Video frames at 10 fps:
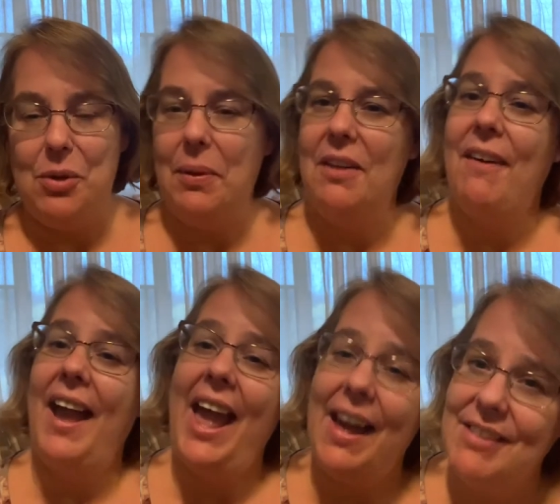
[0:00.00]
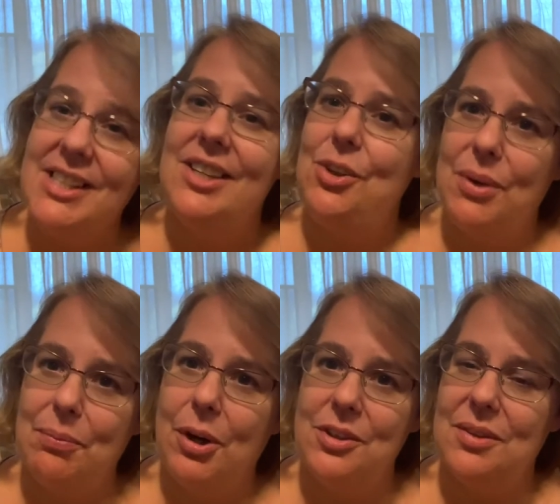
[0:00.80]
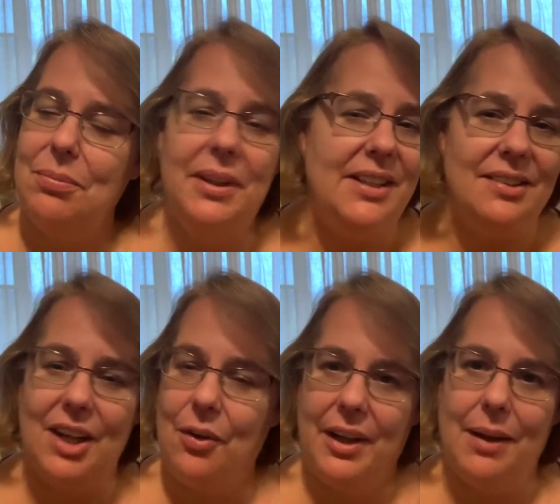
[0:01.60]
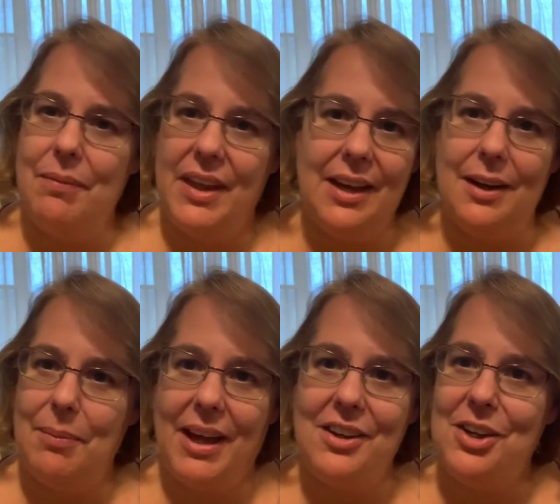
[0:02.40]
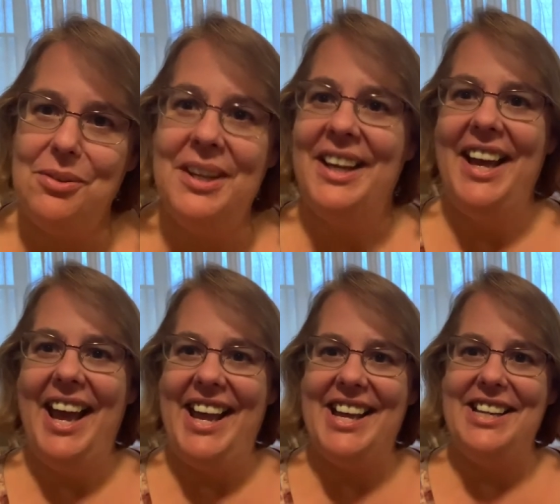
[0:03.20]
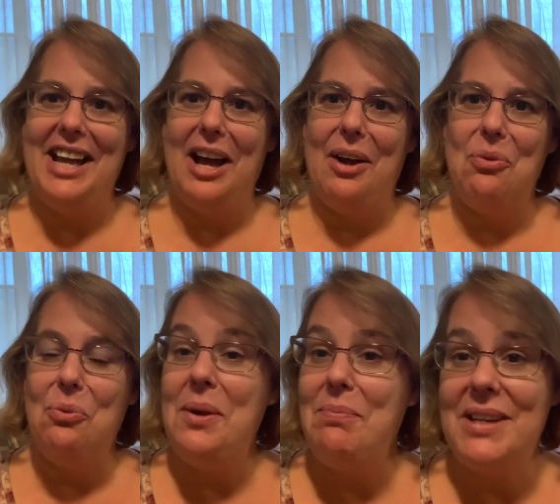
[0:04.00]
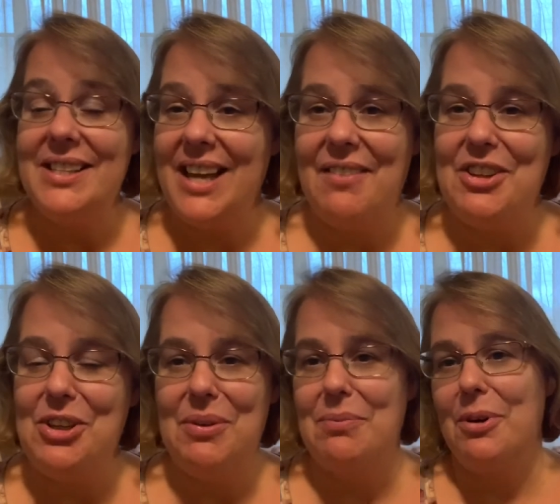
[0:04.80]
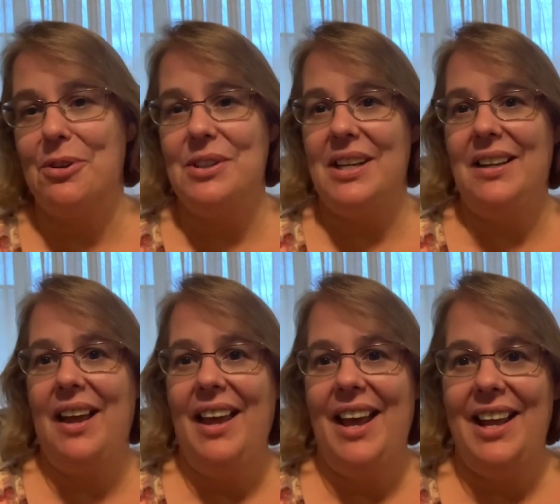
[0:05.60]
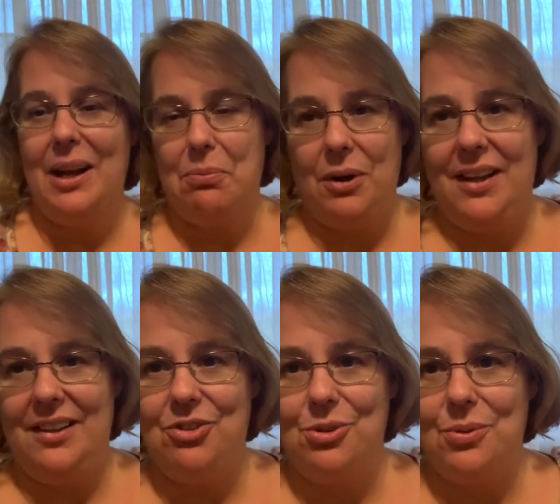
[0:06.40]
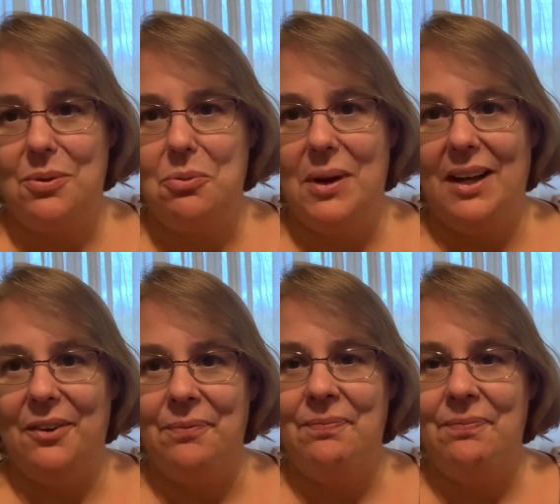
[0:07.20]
But if I haven't seen you in person, please know that I'm thinking about you. And we miss having you in person, and I pray that you're doing well.